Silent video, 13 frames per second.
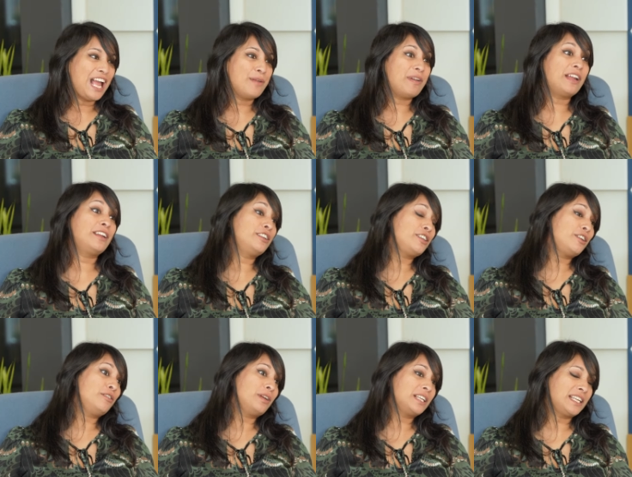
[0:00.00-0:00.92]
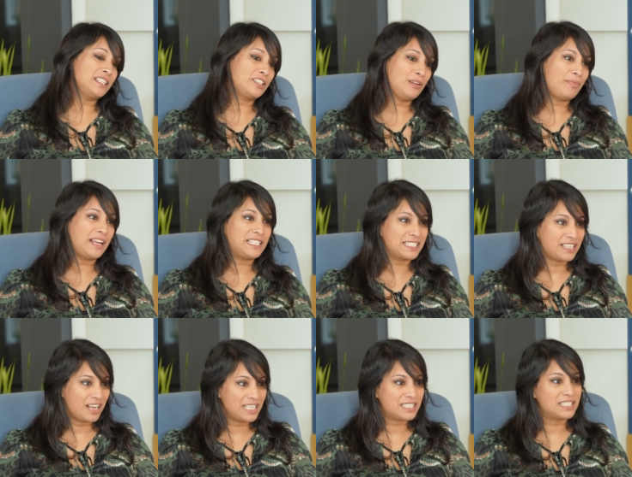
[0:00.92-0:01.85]
Um, and you do essentially basic
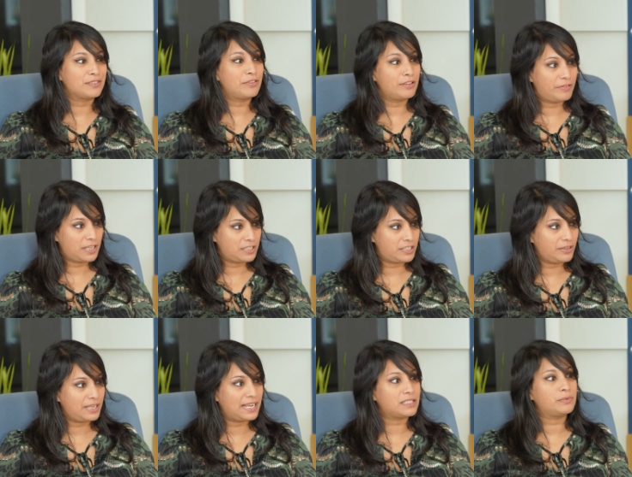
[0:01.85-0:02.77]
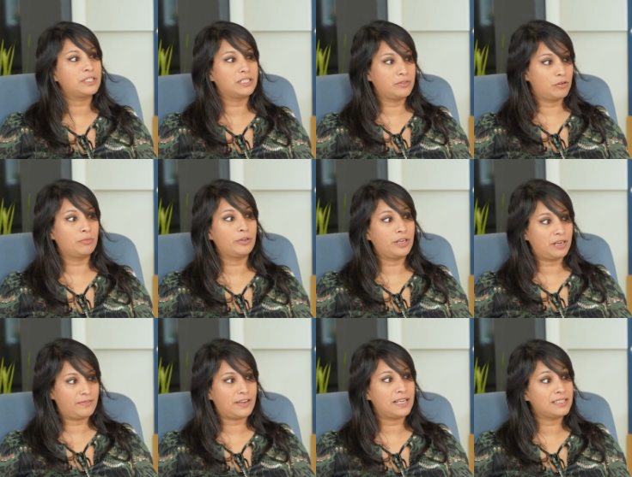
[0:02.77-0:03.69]
sciences for the first two years, which is normal
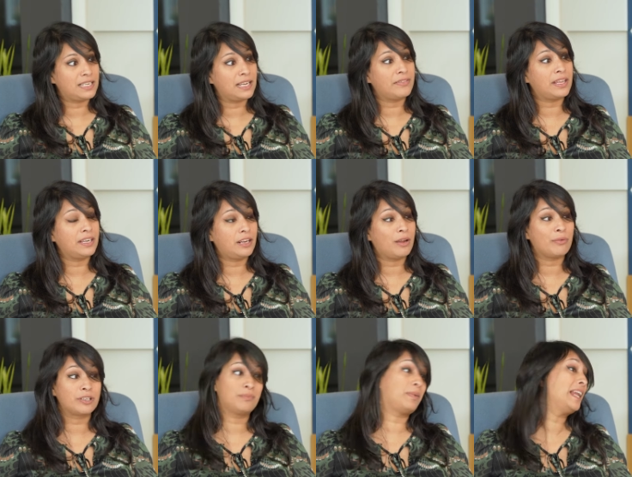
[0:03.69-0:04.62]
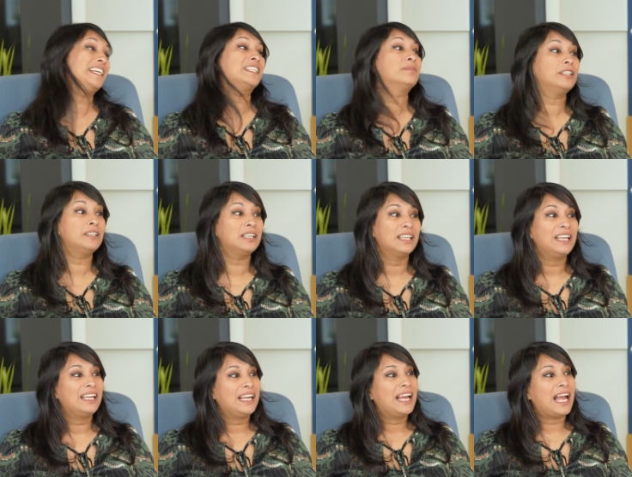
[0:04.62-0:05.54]
university, and then you go on to placement,
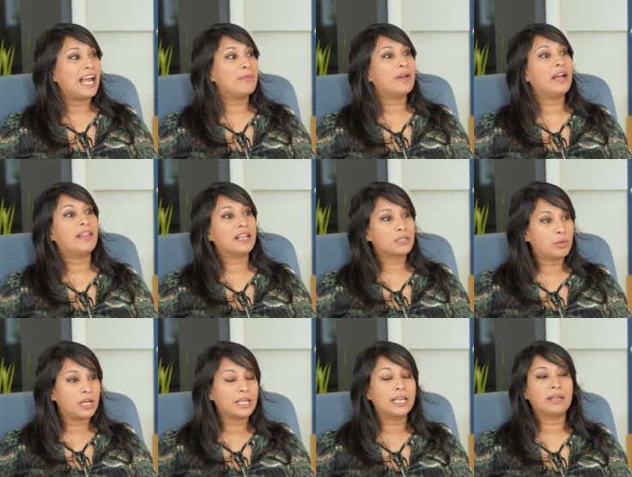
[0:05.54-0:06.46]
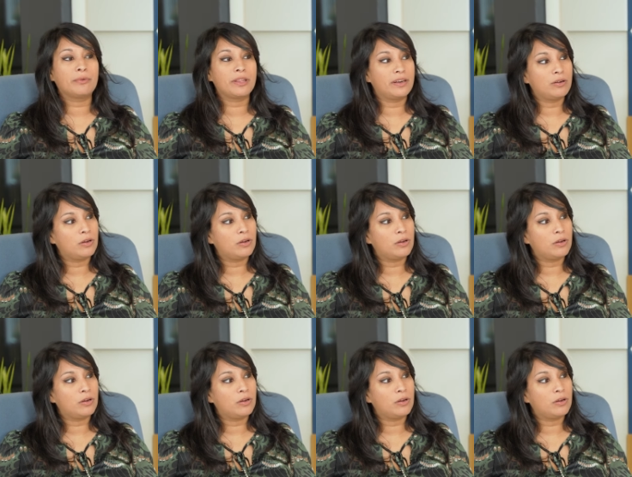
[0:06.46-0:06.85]
um, yes. and that's working within